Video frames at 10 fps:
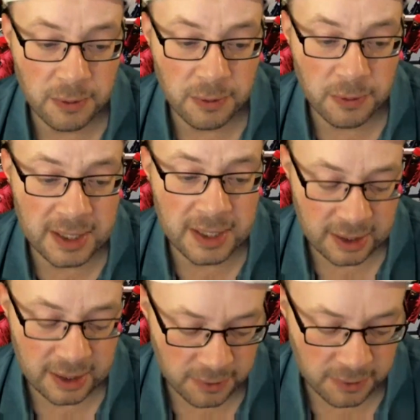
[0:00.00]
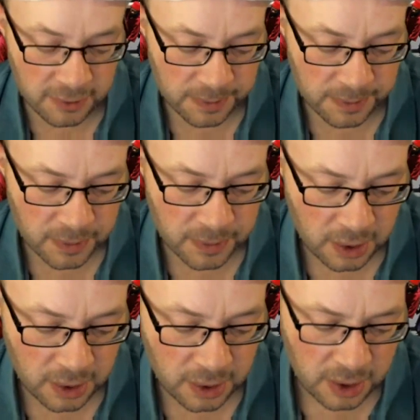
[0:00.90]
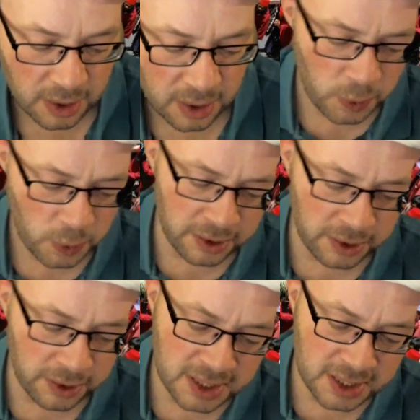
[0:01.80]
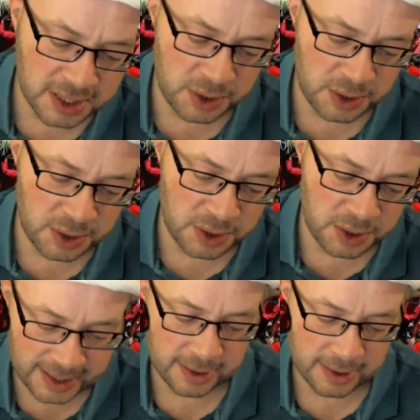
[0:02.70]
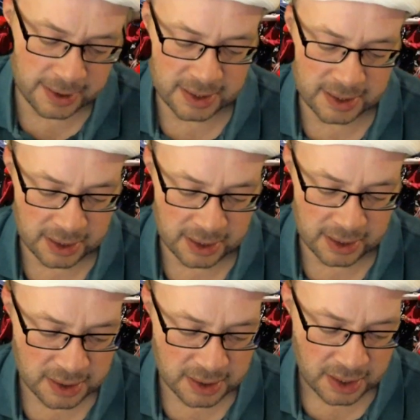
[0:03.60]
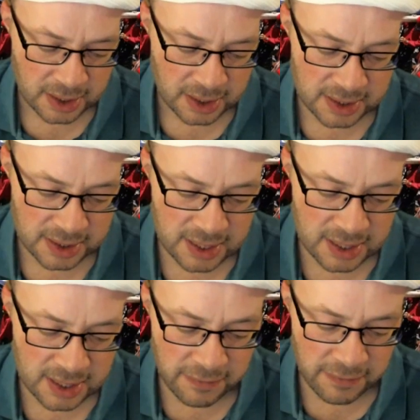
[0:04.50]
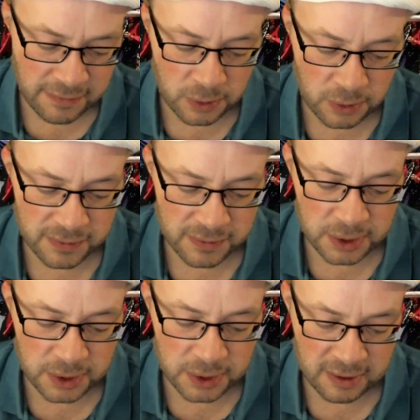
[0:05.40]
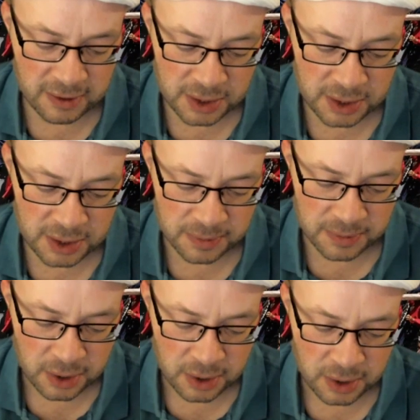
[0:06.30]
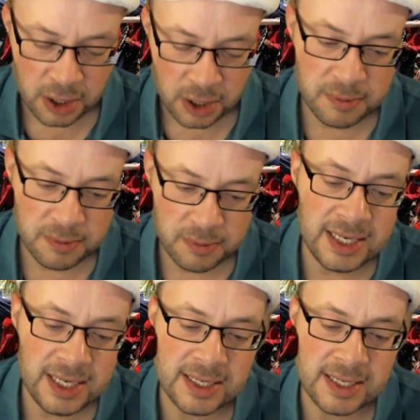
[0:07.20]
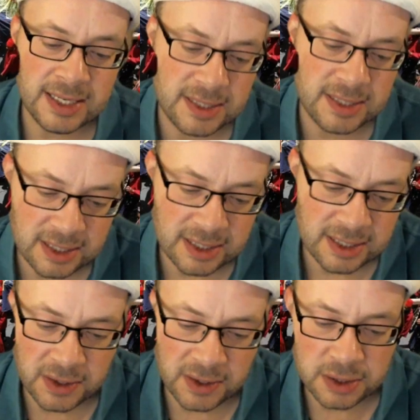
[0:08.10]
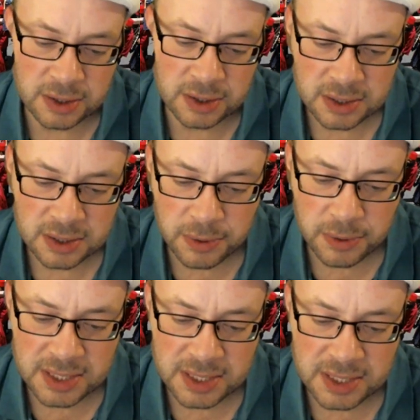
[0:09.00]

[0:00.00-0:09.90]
evil. We are not objecting to these things, since they are forms of good innovation. We merely list these innovations to point out